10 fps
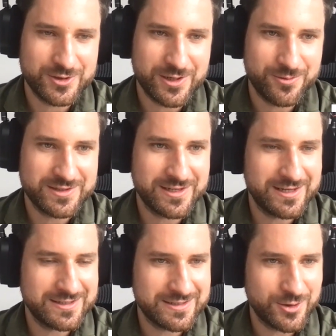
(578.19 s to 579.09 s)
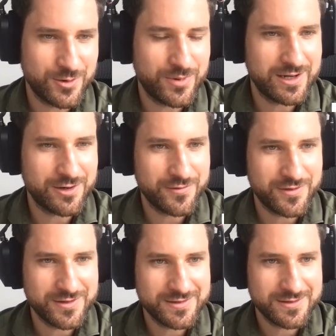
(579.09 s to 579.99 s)
which I would say is, part
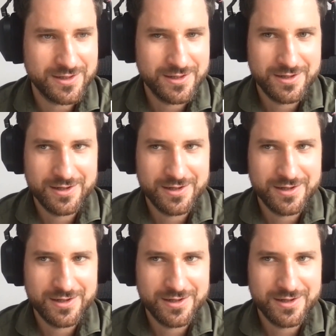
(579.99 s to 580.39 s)
of this,